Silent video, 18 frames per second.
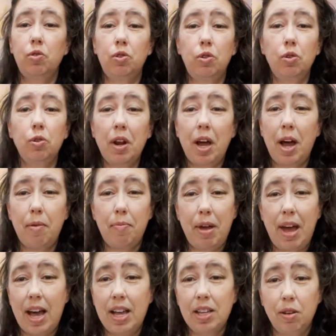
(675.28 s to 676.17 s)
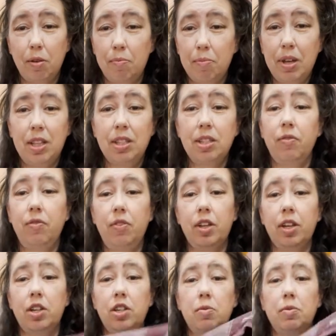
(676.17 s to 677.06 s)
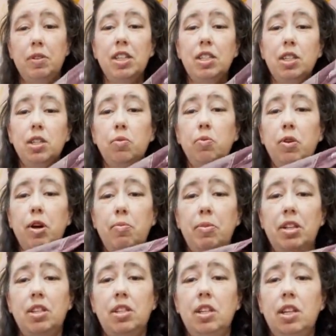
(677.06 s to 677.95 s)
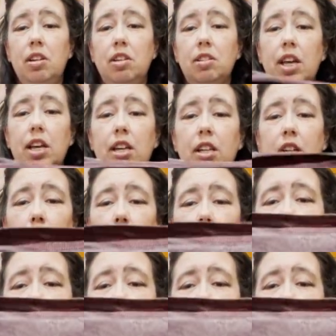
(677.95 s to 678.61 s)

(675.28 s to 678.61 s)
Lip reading: do not pass on men's Affliction. This is women's. It'll take a little bit